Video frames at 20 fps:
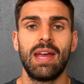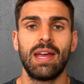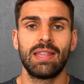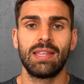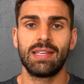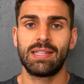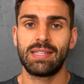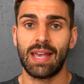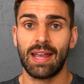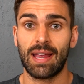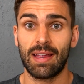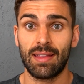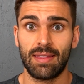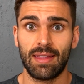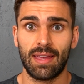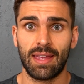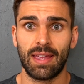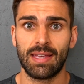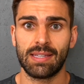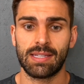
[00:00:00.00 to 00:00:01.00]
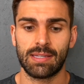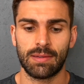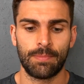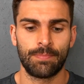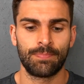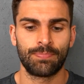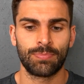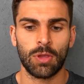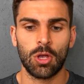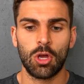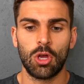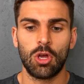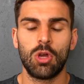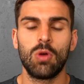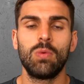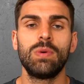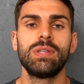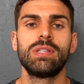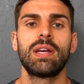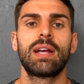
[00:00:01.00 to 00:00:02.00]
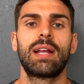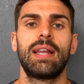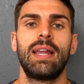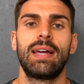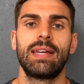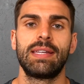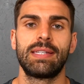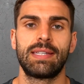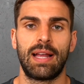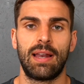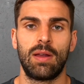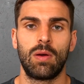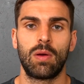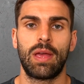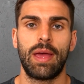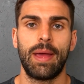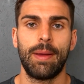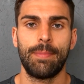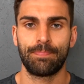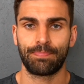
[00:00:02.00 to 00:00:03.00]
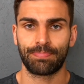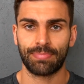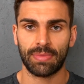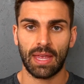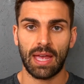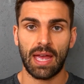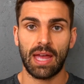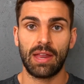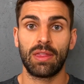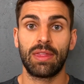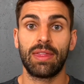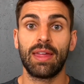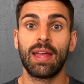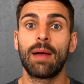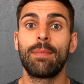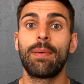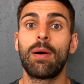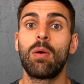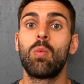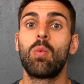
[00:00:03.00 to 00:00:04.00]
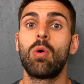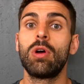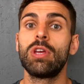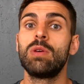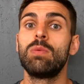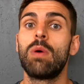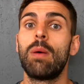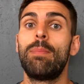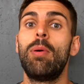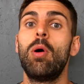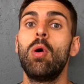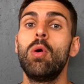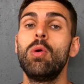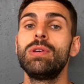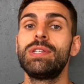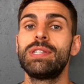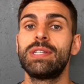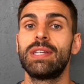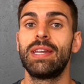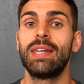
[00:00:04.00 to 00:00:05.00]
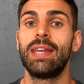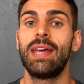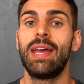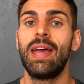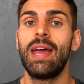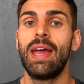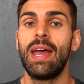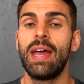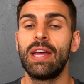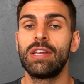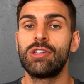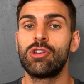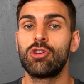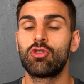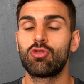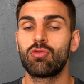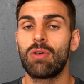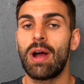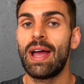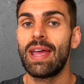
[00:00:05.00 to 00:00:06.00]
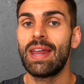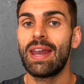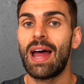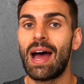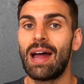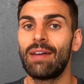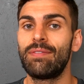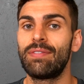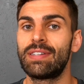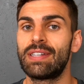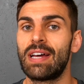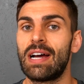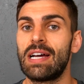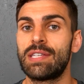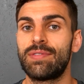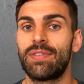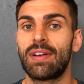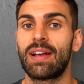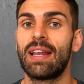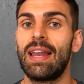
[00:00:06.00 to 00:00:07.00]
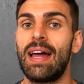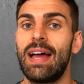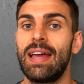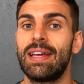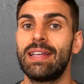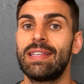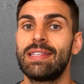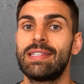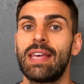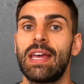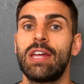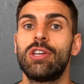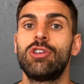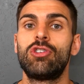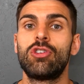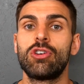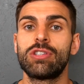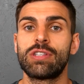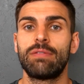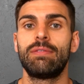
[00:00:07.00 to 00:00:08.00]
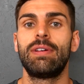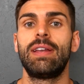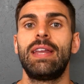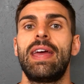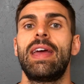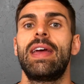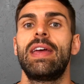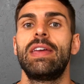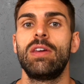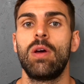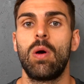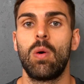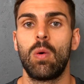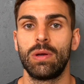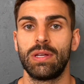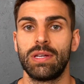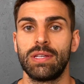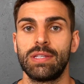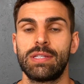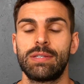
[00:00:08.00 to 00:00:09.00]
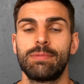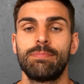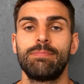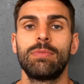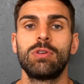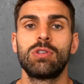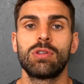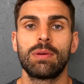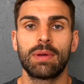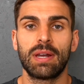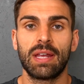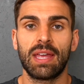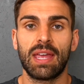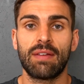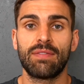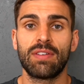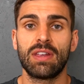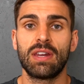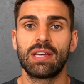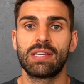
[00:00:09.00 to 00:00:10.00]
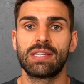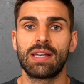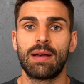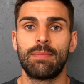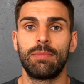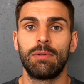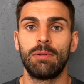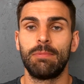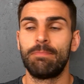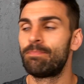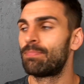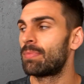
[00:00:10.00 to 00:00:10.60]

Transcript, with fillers: The second thing is, who is your clientele, okay? And think about what you are posting to try and advertise for clients, and does it relate to your audience? So I'm gonna give you an example.